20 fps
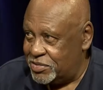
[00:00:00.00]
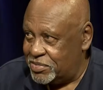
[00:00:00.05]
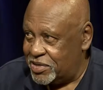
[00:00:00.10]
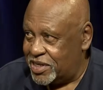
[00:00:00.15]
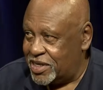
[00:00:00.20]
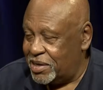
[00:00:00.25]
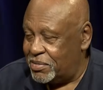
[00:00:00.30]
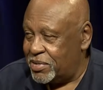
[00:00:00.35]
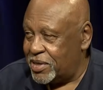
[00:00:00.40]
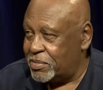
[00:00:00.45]

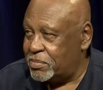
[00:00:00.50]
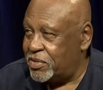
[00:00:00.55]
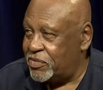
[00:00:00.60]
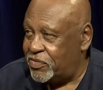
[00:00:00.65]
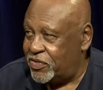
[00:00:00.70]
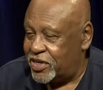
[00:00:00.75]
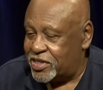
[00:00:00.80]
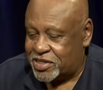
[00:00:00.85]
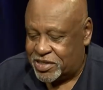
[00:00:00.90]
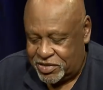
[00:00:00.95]
becoming a
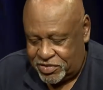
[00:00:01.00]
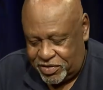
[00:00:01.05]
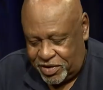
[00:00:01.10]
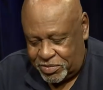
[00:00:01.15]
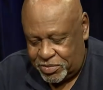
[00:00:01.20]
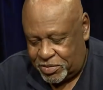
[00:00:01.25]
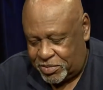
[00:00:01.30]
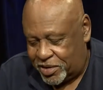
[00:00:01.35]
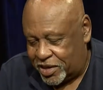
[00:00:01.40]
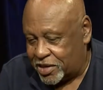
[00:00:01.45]
professional
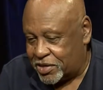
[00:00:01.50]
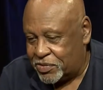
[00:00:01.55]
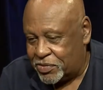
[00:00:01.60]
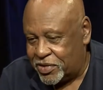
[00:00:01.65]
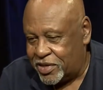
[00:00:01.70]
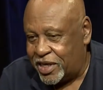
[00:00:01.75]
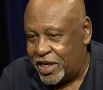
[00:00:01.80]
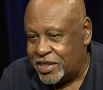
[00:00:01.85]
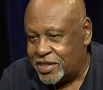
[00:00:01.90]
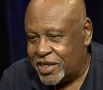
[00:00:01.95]
troublemaker?
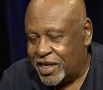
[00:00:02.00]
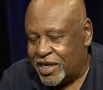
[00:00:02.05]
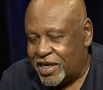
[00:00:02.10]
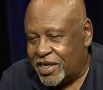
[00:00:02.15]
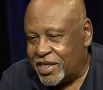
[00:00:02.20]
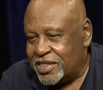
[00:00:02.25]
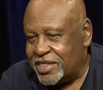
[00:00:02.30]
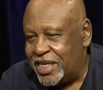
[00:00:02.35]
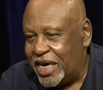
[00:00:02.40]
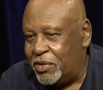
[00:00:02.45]
Well, yeah, that, yeah,
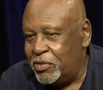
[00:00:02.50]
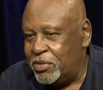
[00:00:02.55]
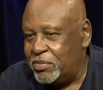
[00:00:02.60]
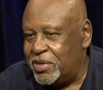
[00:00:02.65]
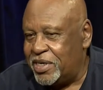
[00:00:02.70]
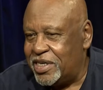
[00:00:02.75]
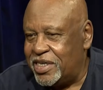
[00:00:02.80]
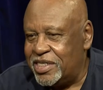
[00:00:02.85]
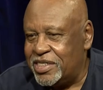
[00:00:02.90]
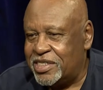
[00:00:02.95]
exactly. That would
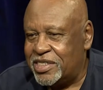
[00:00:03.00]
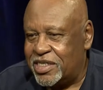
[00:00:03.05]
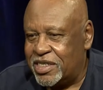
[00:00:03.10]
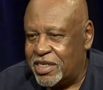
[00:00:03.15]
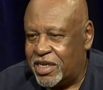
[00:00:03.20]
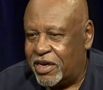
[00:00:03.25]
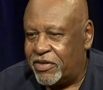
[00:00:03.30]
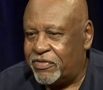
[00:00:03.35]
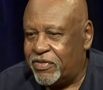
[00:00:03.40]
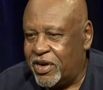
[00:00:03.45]
be easy
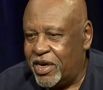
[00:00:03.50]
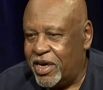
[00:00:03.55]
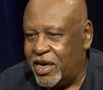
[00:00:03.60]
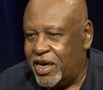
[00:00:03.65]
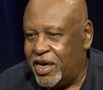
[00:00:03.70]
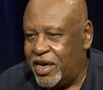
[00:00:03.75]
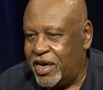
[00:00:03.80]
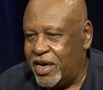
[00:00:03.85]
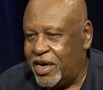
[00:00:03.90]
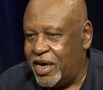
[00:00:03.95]
enough.
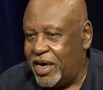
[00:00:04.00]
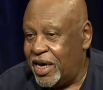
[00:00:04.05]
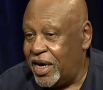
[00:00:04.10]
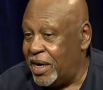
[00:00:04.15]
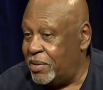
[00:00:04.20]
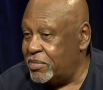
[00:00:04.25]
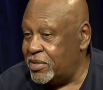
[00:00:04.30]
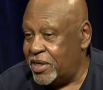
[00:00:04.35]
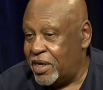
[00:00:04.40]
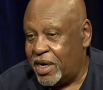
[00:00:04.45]
Uh,
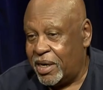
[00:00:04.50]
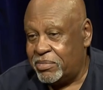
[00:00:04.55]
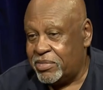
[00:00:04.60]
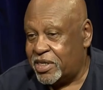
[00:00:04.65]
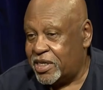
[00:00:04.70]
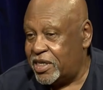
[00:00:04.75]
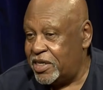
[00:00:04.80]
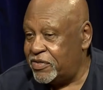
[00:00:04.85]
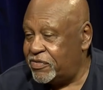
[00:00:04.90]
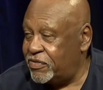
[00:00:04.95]
I'm, a, I'm a
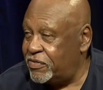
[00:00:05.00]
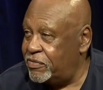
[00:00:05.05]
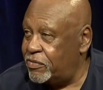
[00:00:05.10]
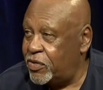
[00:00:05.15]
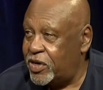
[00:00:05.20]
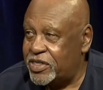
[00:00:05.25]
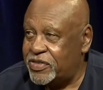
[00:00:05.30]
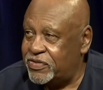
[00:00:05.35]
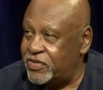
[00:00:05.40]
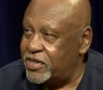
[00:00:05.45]
kid from
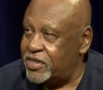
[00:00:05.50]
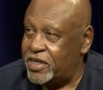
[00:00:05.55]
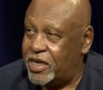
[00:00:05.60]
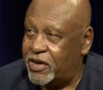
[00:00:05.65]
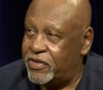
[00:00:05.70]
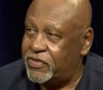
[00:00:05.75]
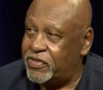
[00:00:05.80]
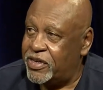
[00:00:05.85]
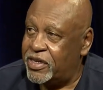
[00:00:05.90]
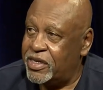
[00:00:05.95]
West
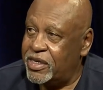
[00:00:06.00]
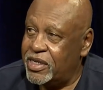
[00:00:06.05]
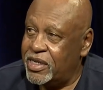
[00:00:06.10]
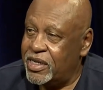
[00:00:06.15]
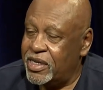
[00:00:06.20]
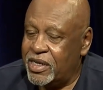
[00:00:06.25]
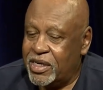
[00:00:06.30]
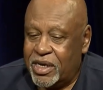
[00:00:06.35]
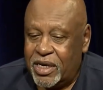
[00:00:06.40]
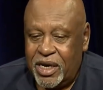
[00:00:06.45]
Philadelphia.
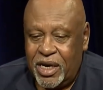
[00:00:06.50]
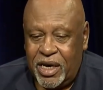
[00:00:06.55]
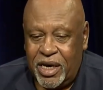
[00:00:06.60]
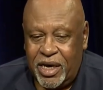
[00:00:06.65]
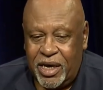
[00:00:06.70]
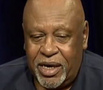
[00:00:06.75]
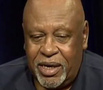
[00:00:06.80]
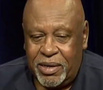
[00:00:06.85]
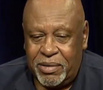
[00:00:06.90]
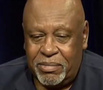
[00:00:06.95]

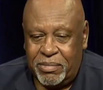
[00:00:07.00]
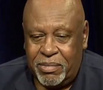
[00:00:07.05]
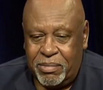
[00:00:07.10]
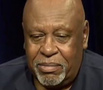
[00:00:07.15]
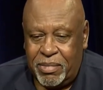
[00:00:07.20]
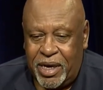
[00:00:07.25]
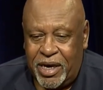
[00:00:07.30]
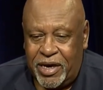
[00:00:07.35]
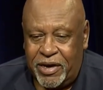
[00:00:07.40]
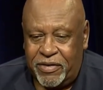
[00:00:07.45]
Um,
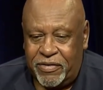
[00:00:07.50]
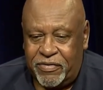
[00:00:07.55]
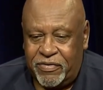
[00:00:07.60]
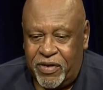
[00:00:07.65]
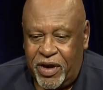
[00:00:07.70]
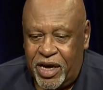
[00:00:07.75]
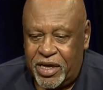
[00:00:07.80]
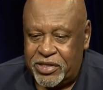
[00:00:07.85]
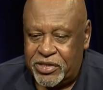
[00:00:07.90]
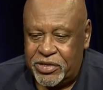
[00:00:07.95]
my
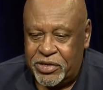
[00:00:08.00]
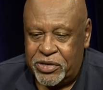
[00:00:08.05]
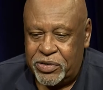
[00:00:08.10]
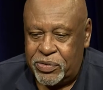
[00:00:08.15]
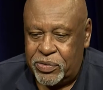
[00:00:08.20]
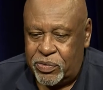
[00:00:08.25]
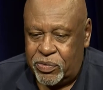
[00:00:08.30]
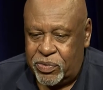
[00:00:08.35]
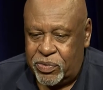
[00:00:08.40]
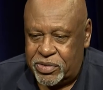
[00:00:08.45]

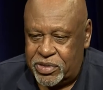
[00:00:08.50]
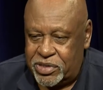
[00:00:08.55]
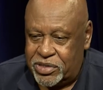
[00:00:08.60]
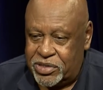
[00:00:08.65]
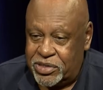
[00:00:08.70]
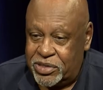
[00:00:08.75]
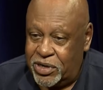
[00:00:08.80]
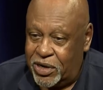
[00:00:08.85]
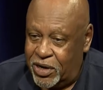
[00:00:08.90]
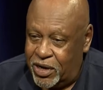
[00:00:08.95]
father
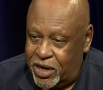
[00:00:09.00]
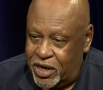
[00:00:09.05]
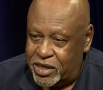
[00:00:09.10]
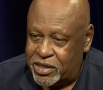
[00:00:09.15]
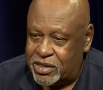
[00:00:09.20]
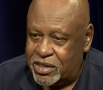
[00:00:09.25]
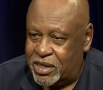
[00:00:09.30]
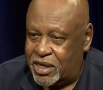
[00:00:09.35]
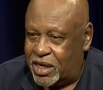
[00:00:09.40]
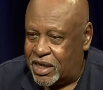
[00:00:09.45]

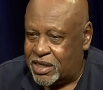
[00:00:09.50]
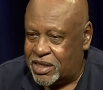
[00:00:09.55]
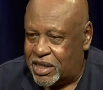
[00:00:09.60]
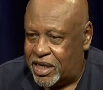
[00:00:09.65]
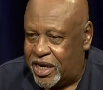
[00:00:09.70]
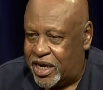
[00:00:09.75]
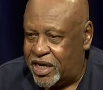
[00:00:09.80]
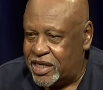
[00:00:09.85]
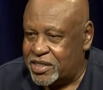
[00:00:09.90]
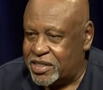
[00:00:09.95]
taught a
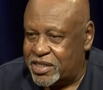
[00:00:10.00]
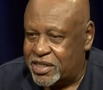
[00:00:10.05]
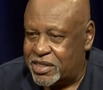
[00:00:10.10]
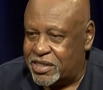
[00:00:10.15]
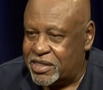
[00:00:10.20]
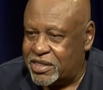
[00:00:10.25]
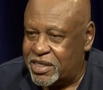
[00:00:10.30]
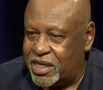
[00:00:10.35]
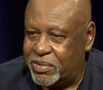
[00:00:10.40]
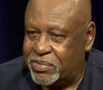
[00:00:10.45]
class
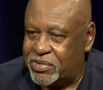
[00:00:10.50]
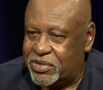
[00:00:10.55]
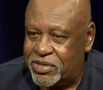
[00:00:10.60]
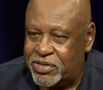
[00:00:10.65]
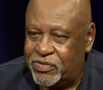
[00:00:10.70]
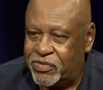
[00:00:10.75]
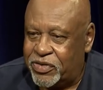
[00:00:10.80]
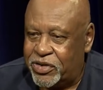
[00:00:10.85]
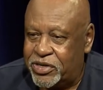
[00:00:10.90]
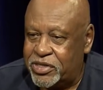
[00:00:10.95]
at Temple
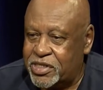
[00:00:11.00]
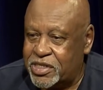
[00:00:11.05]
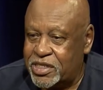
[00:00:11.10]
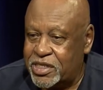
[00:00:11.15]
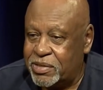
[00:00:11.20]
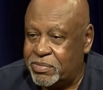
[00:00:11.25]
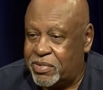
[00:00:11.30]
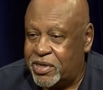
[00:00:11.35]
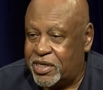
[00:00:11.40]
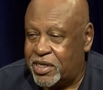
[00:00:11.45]

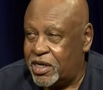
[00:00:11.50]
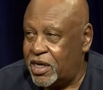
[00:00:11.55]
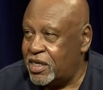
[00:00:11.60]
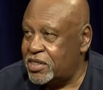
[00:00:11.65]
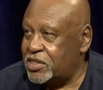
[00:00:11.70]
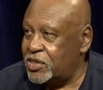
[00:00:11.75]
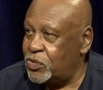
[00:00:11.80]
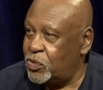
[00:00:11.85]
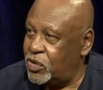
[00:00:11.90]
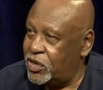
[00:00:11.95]
University, but he
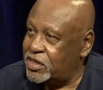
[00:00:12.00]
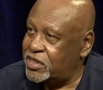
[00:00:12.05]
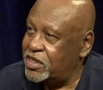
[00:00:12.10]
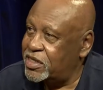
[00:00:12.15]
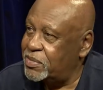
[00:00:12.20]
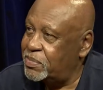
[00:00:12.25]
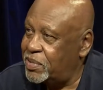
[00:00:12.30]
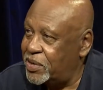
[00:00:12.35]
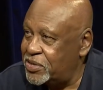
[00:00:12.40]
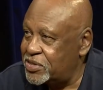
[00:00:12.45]
also worked at
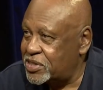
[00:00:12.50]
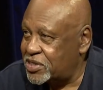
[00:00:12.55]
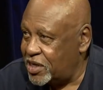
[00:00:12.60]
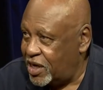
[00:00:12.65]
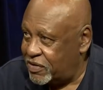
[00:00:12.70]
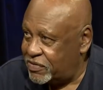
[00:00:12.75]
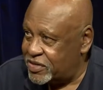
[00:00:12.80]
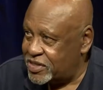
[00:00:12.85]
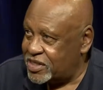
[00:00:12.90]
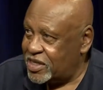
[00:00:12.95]
the post
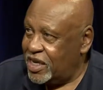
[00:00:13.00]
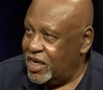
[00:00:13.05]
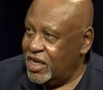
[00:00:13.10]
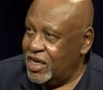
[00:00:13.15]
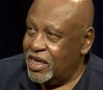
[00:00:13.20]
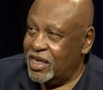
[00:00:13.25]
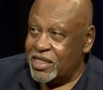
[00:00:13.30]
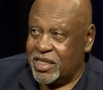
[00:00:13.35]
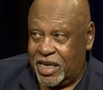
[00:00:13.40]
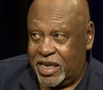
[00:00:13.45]
office,
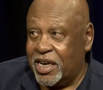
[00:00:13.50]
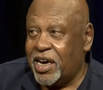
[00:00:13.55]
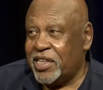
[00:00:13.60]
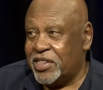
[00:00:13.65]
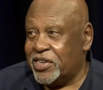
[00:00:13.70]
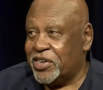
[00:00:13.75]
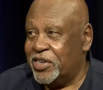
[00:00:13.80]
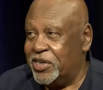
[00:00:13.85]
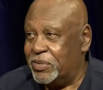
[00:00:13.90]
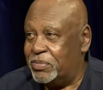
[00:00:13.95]
like
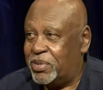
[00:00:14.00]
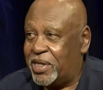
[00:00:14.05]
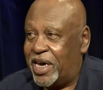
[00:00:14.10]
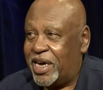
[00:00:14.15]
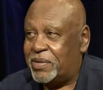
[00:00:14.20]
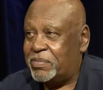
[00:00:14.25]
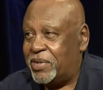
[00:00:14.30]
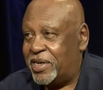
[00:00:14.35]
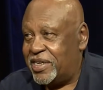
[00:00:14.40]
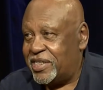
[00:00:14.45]
other good
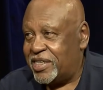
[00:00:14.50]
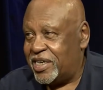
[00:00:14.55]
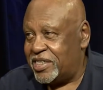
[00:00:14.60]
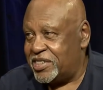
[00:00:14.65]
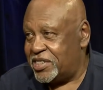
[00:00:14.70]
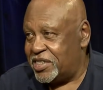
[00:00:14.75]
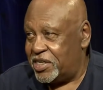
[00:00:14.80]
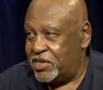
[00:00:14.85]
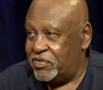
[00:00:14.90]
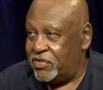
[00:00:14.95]
black men of that
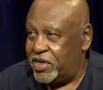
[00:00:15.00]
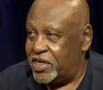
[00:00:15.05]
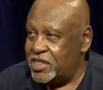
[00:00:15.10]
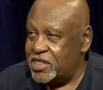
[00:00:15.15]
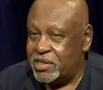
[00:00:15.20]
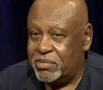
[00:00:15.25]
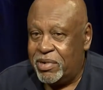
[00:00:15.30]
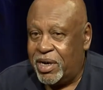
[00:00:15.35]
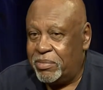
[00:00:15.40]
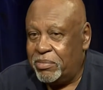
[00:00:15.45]

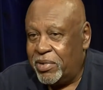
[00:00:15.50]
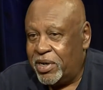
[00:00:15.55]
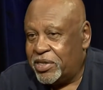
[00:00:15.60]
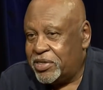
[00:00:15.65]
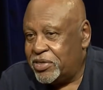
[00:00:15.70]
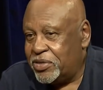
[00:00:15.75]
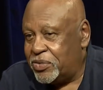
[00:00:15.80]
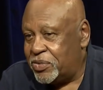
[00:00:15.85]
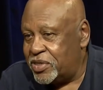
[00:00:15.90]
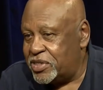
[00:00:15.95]
generation. My
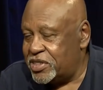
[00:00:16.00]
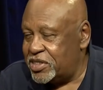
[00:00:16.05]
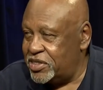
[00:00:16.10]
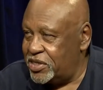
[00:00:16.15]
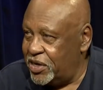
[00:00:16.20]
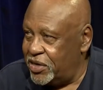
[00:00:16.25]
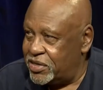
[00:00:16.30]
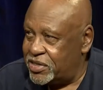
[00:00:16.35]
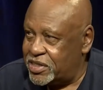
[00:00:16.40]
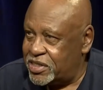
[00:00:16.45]
mother was a
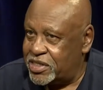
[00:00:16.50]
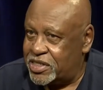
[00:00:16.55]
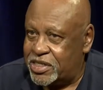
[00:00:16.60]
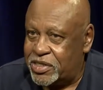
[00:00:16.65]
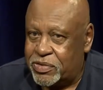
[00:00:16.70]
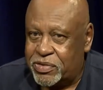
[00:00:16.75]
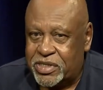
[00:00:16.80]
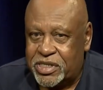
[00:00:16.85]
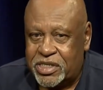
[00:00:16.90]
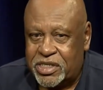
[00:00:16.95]
nurse, and
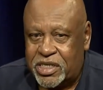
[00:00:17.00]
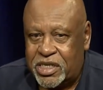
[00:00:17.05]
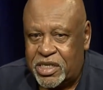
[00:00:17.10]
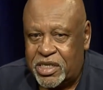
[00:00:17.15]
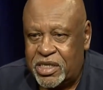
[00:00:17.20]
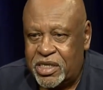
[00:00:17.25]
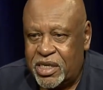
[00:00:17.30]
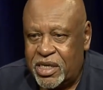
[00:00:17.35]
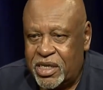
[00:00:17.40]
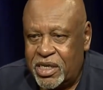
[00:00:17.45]
she was
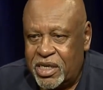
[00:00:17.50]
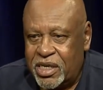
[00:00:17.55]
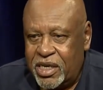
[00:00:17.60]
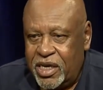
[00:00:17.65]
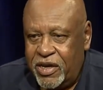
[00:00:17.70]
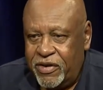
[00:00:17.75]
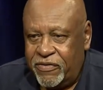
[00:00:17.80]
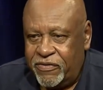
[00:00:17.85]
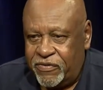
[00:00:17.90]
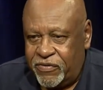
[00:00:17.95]
the
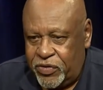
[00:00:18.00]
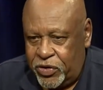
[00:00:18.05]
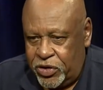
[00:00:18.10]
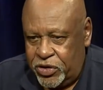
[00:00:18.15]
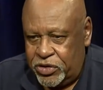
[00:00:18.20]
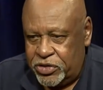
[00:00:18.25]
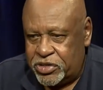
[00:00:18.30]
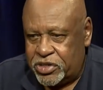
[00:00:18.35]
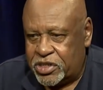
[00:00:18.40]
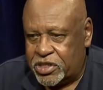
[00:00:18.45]

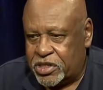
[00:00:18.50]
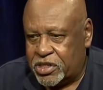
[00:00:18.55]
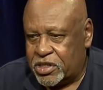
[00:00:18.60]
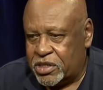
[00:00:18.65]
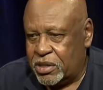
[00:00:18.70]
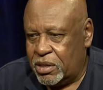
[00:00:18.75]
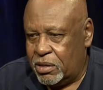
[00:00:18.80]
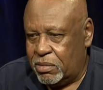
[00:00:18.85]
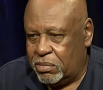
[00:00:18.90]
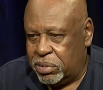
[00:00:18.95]

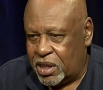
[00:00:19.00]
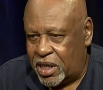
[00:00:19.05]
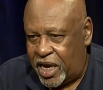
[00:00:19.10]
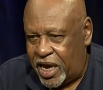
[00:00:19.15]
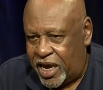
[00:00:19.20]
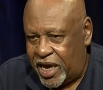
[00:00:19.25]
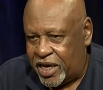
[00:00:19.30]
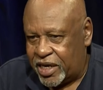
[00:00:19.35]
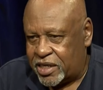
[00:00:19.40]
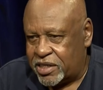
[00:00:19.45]
first
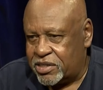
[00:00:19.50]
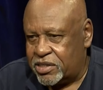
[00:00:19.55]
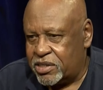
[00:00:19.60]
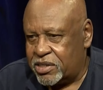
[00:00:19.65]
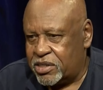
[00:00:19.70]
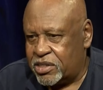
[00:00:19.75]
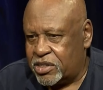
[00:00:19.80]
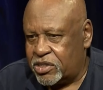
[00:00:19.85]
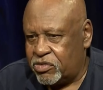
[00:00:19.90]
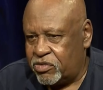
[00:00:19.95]
black
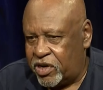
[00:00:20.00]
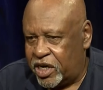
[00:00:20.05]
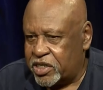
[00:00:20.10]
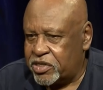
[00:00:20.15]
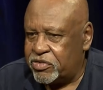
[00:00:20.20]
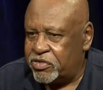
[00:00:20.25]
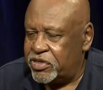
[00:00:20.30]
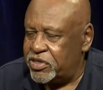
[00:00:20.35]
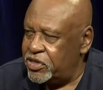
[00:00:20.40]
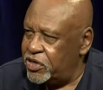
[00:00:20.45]

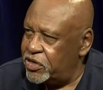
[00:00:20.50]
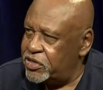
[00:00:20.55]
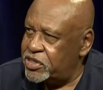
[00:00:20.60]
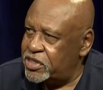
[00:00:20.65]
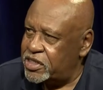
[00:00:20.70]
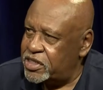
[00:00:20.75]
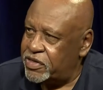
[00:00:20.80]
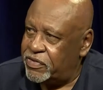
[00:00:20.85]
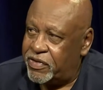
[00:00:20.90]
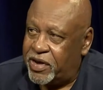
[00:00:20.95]
director of
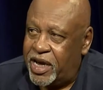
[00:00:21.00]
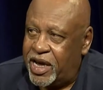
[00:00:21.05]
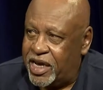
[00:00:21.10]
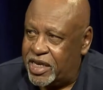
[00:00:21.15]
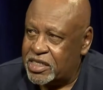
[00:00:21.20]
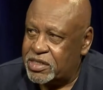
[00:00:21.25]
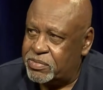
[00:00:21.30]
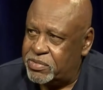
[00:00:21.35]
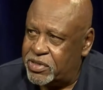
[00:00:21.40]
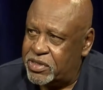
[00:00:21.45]
nurses of a
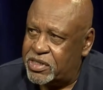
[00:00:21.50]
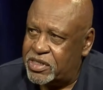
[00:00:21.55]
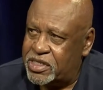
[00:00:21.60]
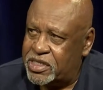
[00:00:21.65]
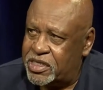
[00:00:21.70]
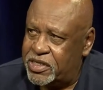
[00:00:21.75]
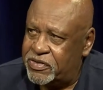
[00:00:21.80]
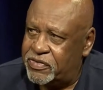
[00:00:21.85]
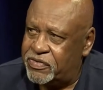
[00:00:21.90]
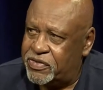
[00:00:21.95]
hospital in the
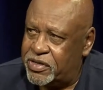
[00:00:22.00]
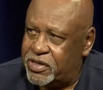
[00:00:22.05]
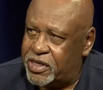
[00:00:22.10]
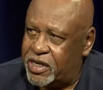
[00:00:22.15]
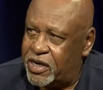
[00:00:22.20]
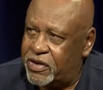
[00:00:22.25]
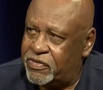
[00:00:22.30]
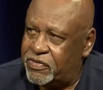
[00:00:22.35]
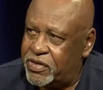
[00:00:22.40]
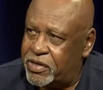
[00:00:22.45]
city of
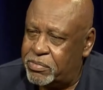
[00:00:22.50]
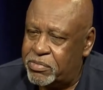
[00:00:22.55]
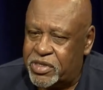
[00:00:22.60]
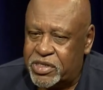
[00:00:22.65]
Philadelphia,